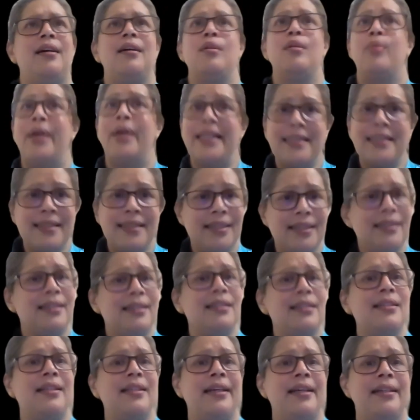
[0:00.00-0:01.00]
Question the
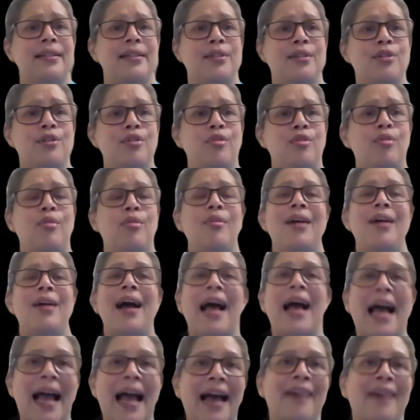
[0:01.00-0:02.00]
status quo,
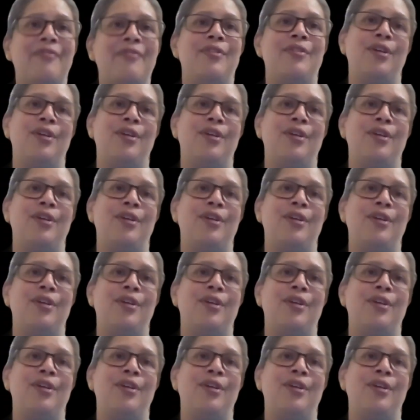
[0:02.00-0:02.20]
have